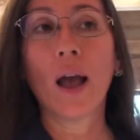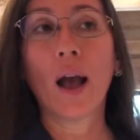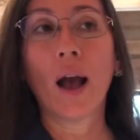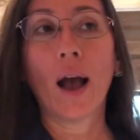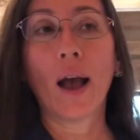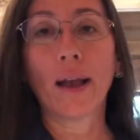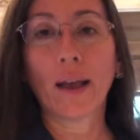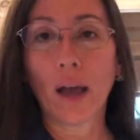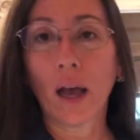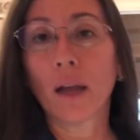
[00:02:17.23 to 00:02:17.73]

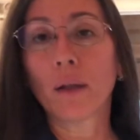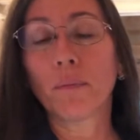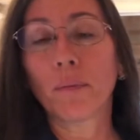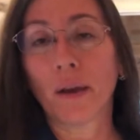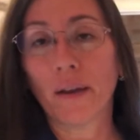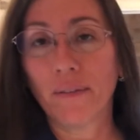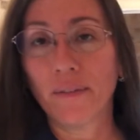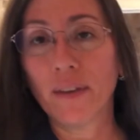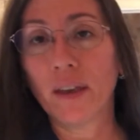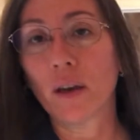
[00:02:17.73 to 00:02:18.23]
I got in
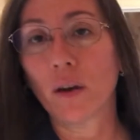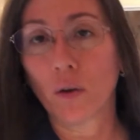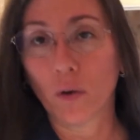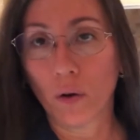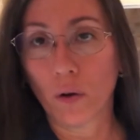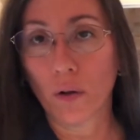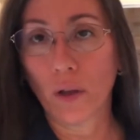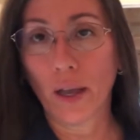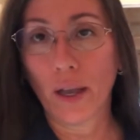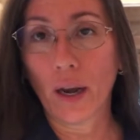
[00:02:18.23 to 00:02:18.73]
my
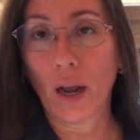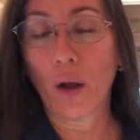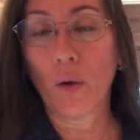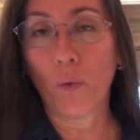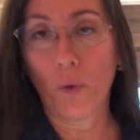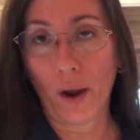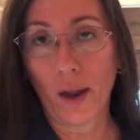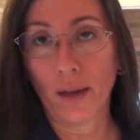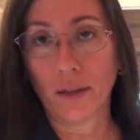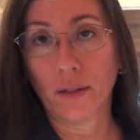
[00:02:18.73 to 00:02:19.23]
vehicle and I
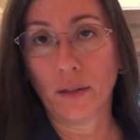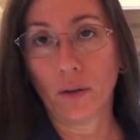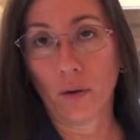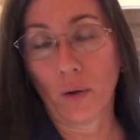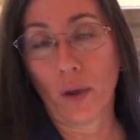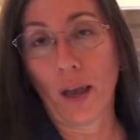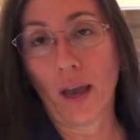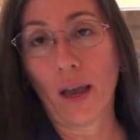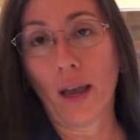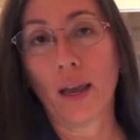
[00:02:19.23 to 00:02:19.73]
went,
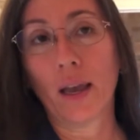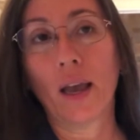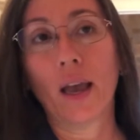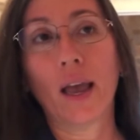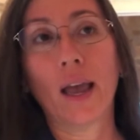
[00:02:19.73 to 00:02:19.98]
okay?